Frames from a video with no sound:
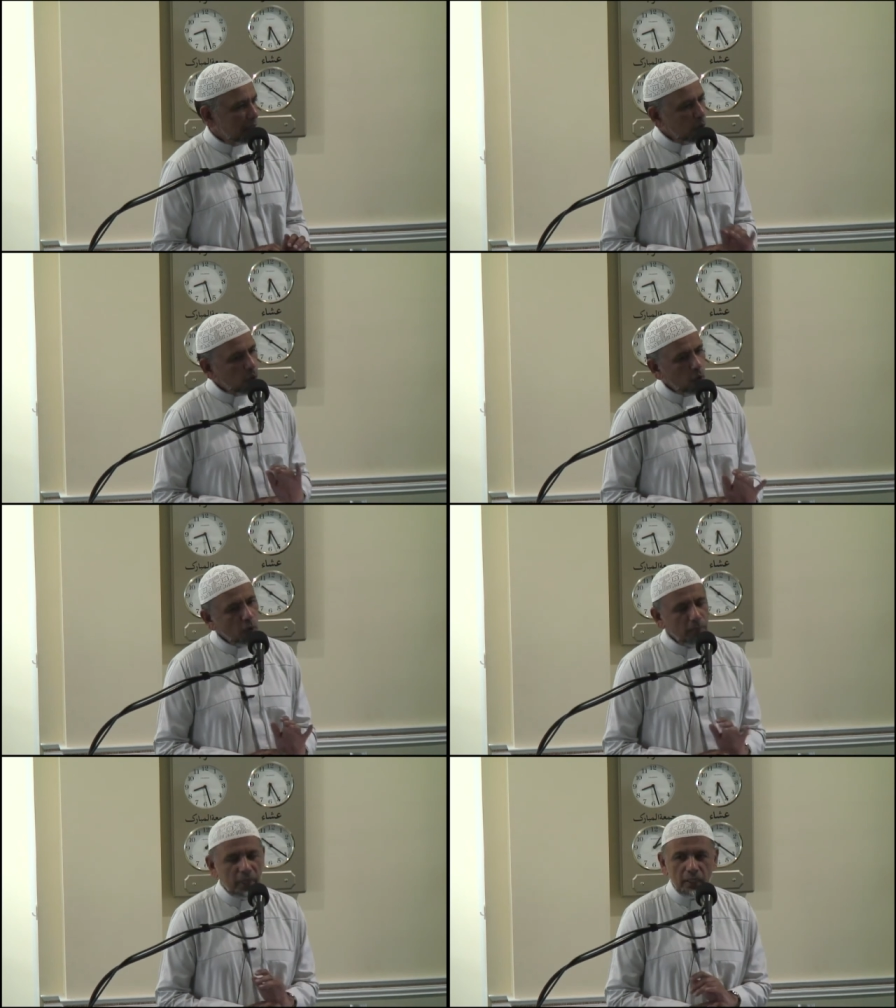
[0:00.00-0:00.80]
go
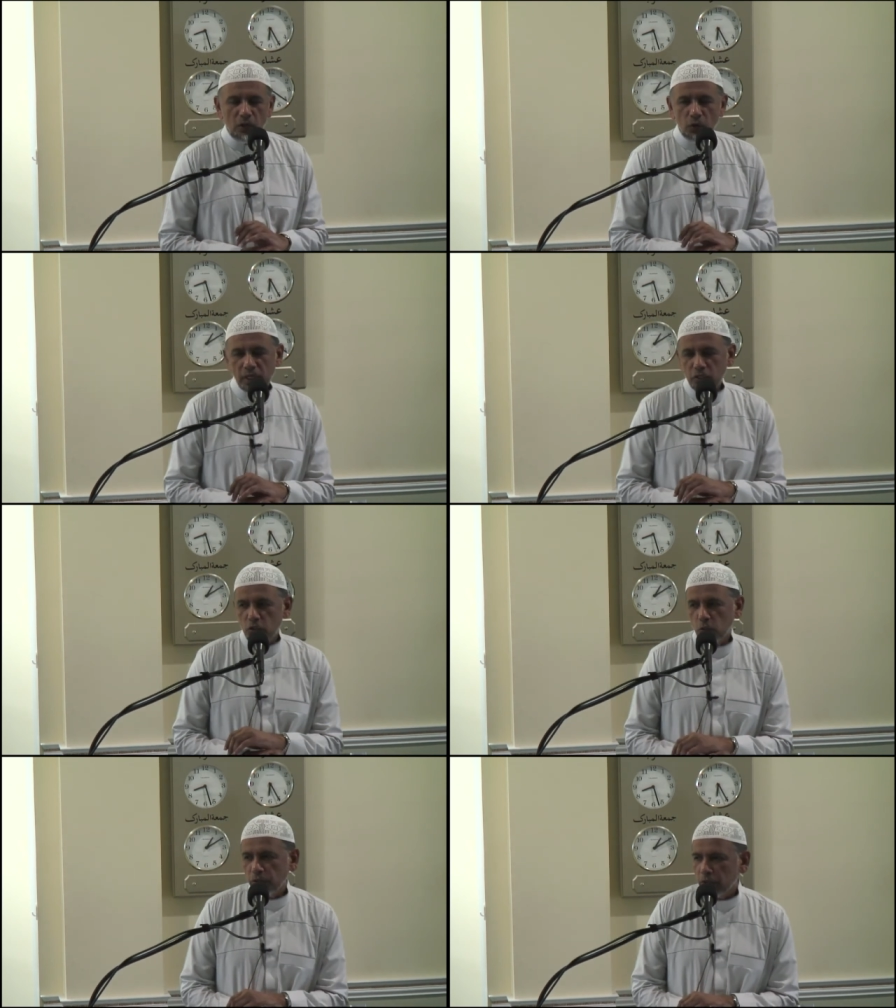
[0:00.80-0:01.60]
home and look at
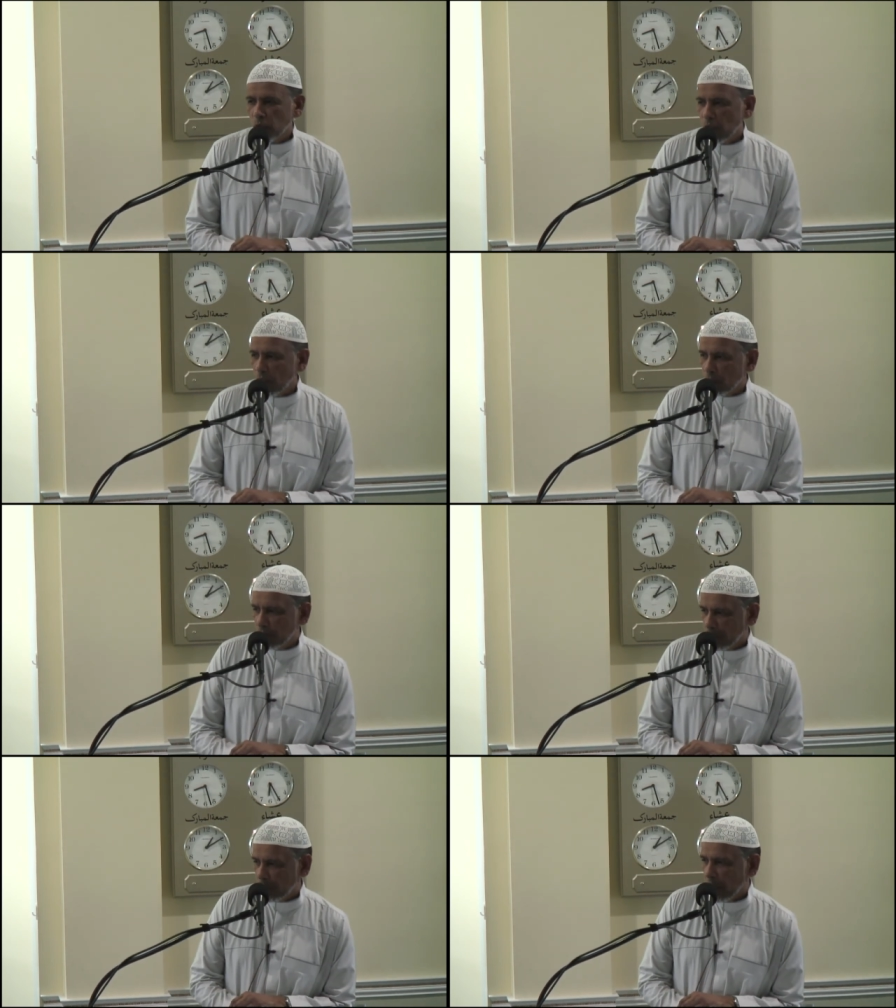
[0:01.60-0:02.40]
Surah al
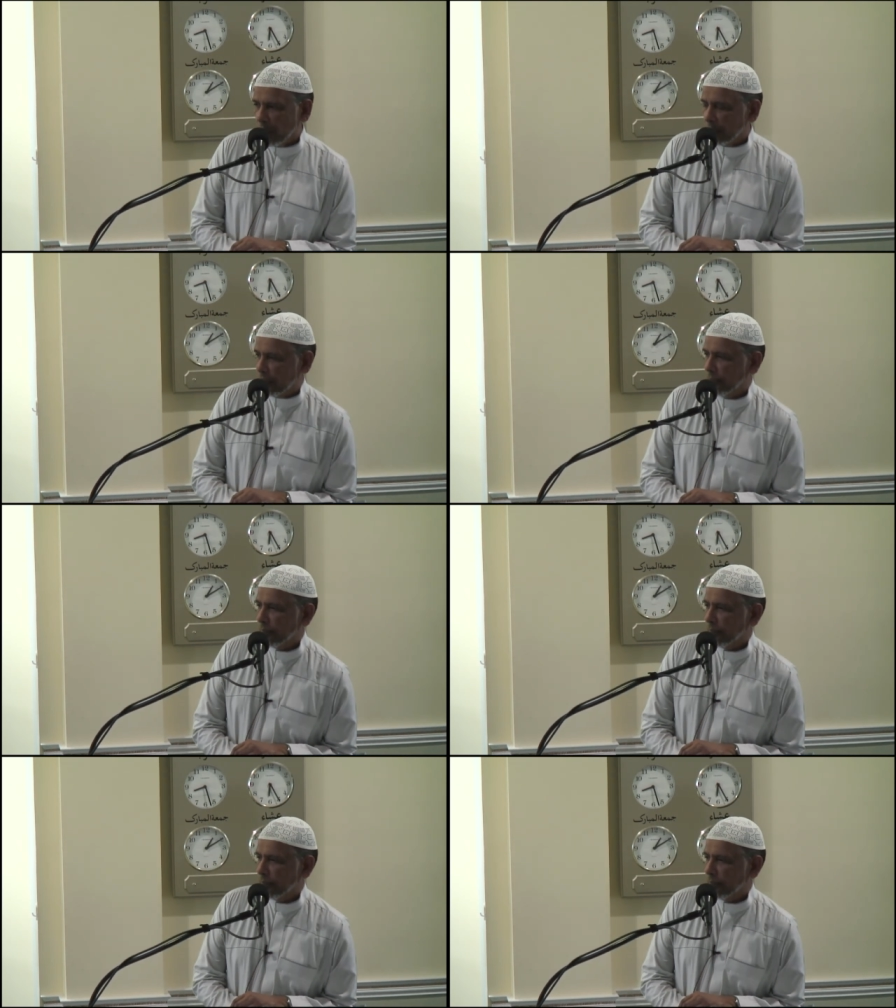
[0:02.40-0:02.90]
hujurat